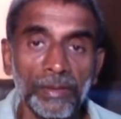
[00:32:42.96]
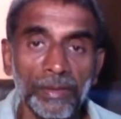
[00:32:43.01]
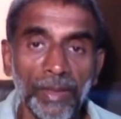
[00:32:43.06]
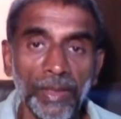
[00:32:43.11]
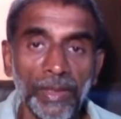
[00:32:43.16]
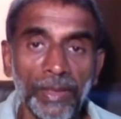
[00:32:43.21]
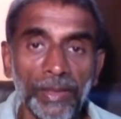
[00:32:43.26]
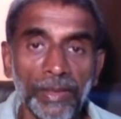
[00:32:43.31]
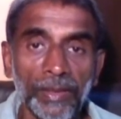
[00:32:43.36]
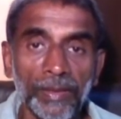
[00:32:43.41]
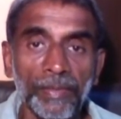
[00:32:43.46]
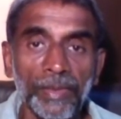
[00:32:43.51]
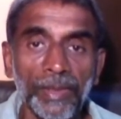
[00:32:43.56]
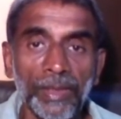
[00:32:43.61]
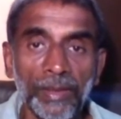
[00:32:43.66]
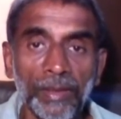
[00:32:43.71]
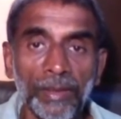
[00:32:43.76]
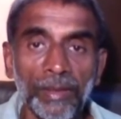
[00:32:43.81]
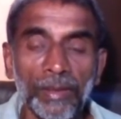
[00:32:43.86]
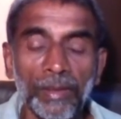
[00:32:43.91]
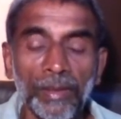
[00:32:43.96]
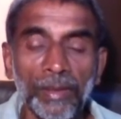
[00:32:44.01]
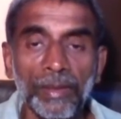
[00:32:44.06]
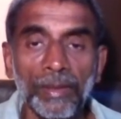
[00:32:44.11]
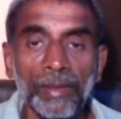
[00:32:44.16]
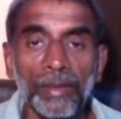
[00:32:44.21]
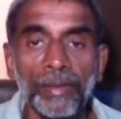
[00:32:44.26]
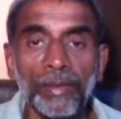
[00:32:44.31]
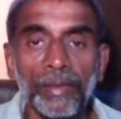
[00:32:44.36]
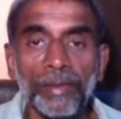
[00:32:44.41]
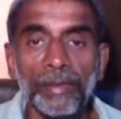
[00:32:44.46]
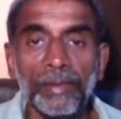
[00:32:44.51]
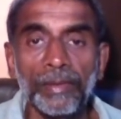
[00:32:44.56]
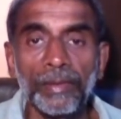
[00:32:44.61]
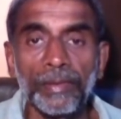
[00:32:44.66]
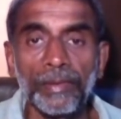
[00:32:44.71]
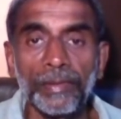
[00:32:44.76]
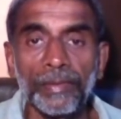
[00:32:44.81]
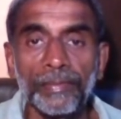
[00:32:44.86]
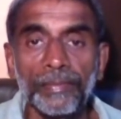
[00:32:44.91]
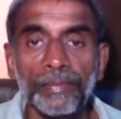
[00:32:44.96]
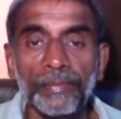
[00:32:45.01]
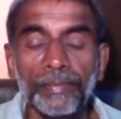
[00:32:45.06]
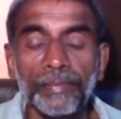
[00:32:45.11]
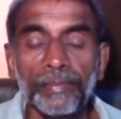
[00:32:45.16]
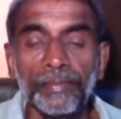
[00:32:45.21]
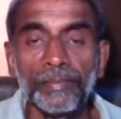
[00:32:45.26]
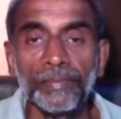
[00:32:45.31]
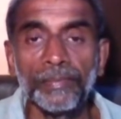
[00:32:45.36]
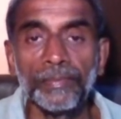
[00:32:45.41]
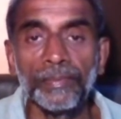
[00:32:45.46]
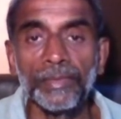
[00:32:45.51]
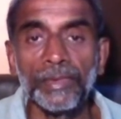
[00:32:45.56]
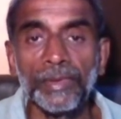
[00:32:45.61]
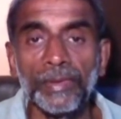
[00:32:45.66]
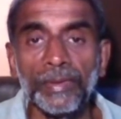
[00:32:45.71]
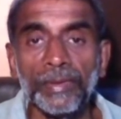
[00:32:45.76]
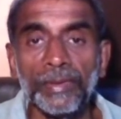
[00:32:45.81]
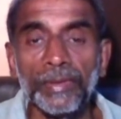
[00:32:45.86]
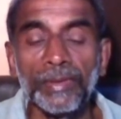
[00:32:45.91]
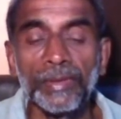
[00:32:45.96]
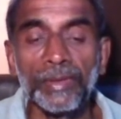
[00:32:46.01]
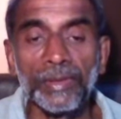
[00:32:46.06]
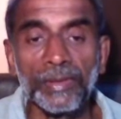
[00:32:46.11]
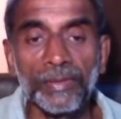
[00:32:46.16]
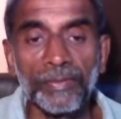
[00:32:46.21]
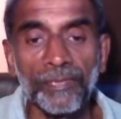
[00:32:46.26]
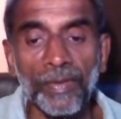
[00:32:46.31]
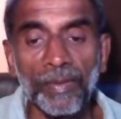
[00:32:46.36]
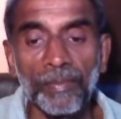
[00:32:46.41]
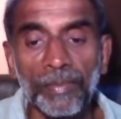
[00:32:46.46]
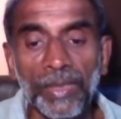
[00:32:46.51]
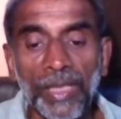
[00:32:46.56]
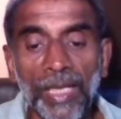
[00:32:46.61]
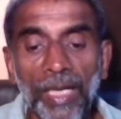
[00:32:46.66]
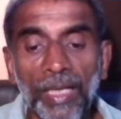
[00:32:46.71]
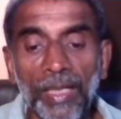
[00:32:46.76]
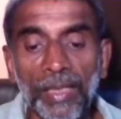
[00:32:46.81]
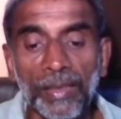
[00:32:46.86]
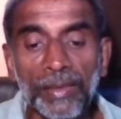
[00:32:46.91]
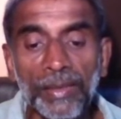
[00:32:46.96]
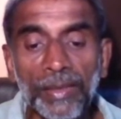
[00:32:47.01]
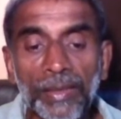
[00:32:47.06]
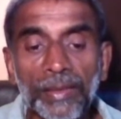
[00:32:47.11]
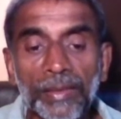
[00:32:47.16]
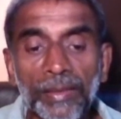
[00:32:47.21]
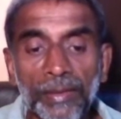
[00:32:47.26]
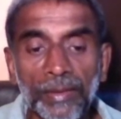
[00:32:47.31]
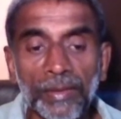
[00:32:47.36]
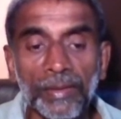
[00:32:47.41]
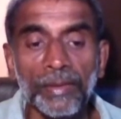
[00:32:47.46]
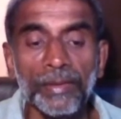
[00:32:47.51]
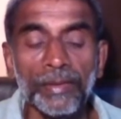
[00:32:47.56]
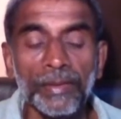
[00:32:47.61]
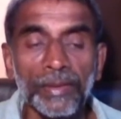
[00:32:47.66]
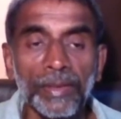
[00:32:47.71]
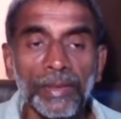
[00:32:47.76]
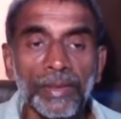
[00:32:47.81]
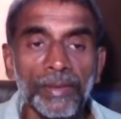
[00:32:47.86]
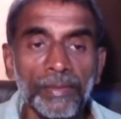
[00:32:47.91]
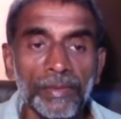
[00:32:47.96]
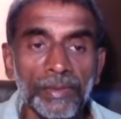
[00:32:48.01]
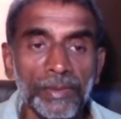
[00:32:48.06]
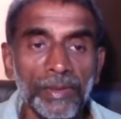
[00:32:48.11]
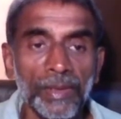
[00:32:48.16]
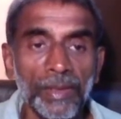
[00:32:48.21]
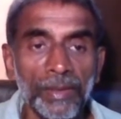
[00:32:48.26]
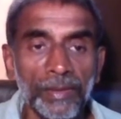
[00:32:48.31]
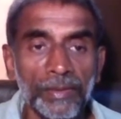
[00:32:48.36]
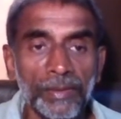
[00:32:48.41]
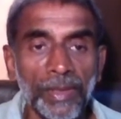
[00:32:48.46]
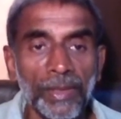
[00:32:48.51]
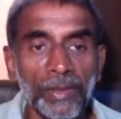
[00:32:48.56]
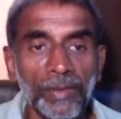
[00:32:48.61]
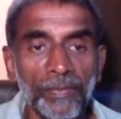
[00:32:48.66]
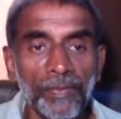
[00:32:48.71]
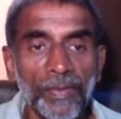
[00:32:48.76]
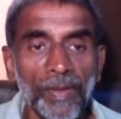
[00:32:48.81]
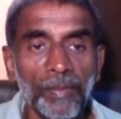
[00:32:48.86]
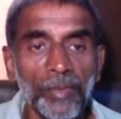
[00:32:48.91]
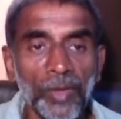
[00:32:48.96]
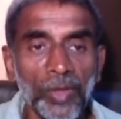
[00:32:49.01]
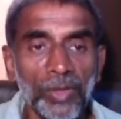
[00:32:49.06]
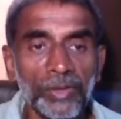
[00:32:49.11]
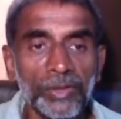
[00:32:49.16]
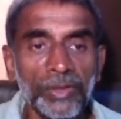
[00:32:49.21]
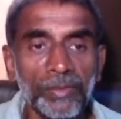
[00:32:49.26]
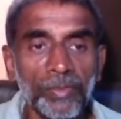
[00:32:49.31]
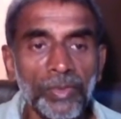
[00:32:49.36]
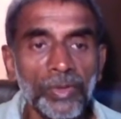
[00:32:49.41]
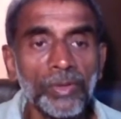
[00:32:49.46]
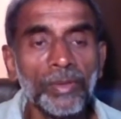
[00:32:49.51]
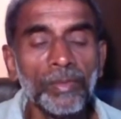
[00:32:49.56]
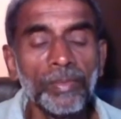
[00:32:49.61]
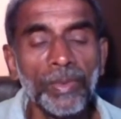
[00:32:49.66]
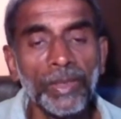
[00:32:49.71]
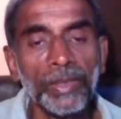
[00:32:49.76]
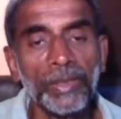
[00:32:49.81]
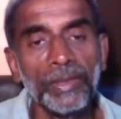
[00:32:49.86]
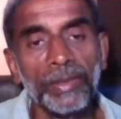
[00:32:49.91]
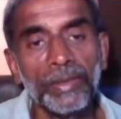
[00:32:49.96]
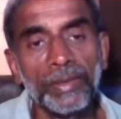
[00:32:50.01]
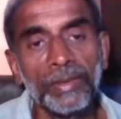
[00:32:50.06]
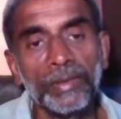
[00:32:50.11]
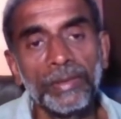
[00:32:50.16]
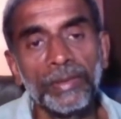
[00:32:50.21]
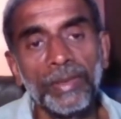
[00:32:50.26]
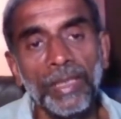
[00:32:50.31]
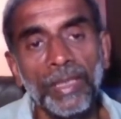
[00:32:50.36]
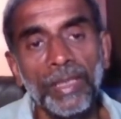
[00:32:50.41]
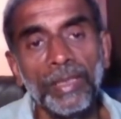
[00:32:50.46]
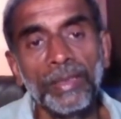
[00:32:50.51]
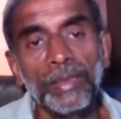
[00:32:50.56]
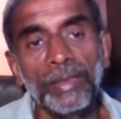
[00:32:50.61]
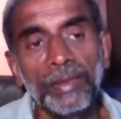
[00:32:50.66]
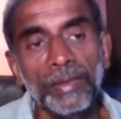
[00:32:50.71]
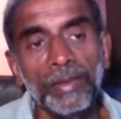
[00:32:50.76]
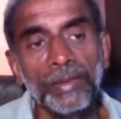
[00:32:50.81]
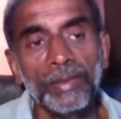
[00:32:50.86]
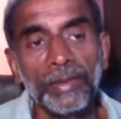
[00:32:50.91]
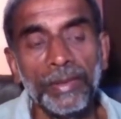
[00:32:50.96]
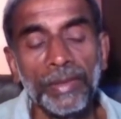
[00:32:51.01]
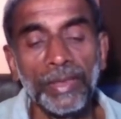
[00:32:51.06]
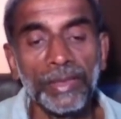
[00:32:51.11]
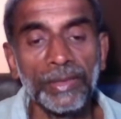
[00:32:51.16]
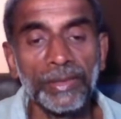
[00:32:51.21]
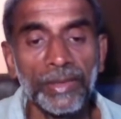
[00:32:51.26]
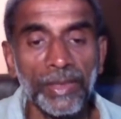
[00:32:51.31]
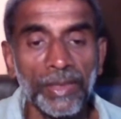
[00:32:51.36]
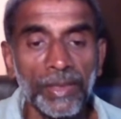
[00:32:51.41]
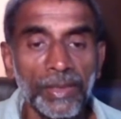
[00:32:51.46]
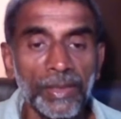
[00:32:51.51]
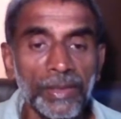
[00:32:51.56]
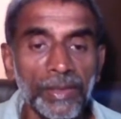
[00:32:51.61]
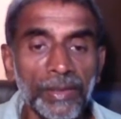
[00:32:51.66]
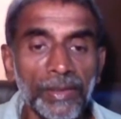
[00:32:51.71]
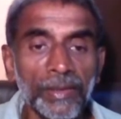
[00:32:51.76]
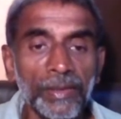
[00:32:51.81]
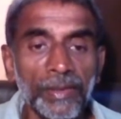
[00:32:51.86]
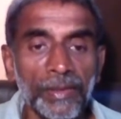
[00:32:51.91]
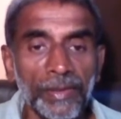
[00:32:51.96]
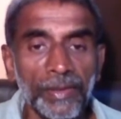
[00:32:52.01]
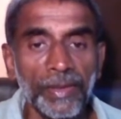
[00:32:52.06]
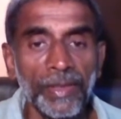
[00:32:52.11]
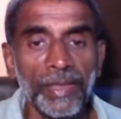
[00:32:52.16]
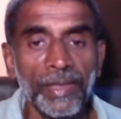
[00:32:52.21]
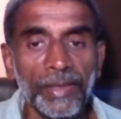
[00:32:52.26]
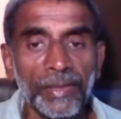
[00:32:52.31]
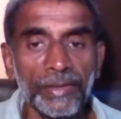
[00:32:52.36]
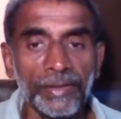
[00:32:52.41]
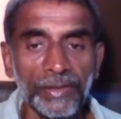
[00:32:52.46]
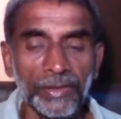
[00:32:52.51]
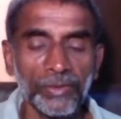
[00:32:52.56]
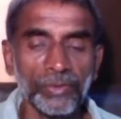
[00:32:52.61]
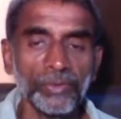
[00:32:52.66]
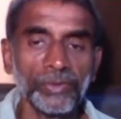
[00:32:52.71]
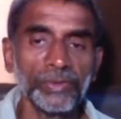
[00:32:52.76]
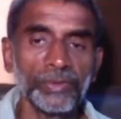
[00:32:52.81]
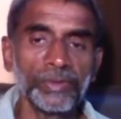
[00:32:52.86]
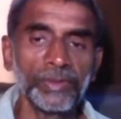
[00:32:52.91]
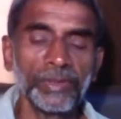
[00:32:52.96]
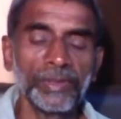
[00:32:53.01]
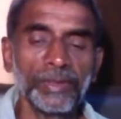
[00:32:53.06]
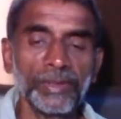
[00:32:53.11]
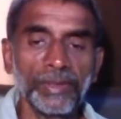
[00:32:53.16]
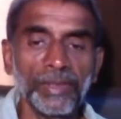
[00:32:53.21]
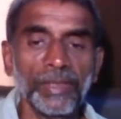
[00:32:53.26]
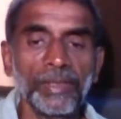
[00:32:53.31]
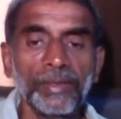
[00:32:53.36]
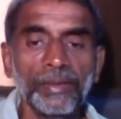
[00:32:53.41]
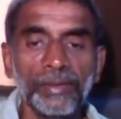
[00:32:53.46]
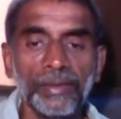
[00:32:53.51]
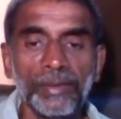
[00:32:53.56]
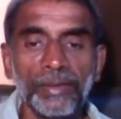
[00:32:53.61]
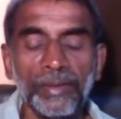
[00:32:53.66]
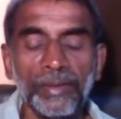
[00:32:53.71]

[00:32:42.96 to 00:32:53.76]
anatomy. Um, this is from Dahl, the psychopharmacology book by Dahl, illustrated, and it shows in